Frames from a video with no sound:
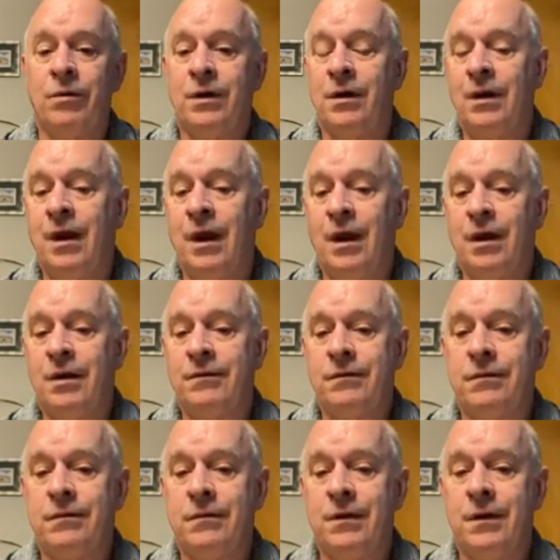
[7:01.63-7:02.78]
and with the
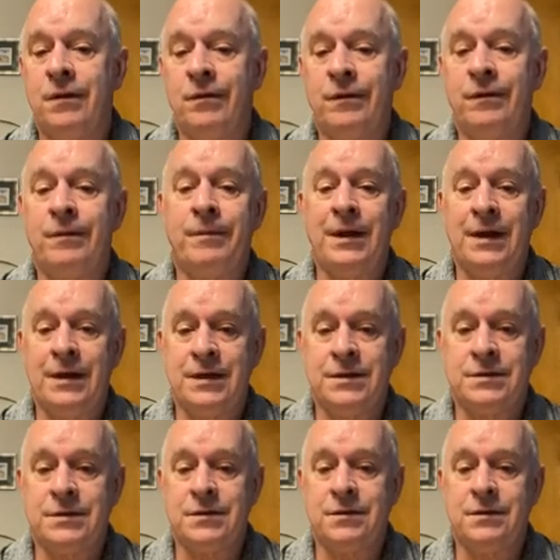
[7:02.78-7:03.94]
love and with the
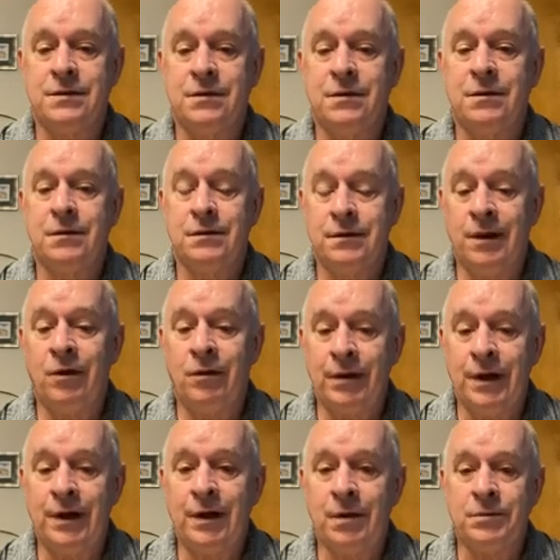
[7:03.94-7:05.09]
peace that
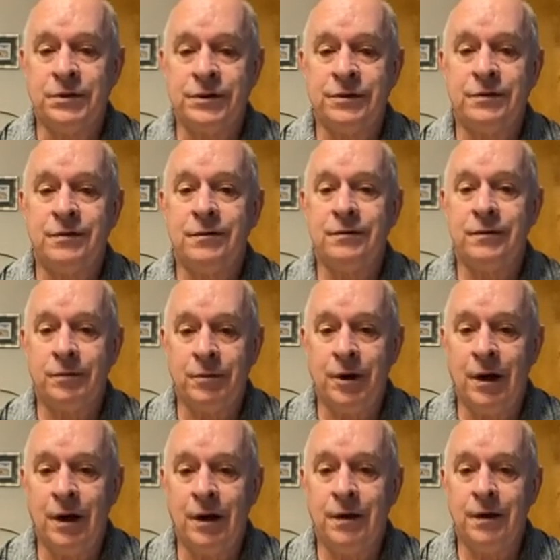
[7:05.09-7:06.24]
only comes
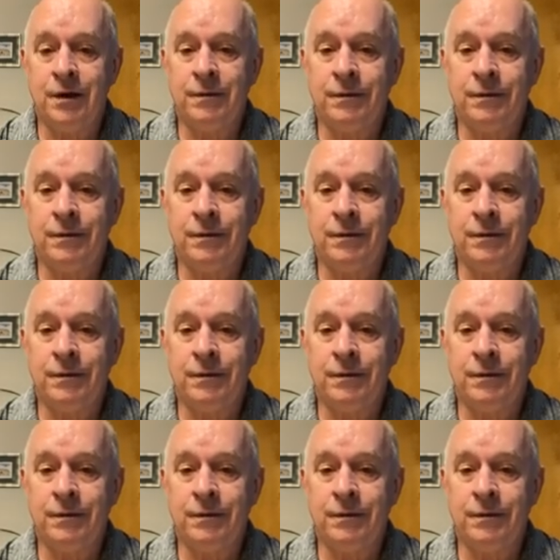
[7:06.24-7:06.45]
from God.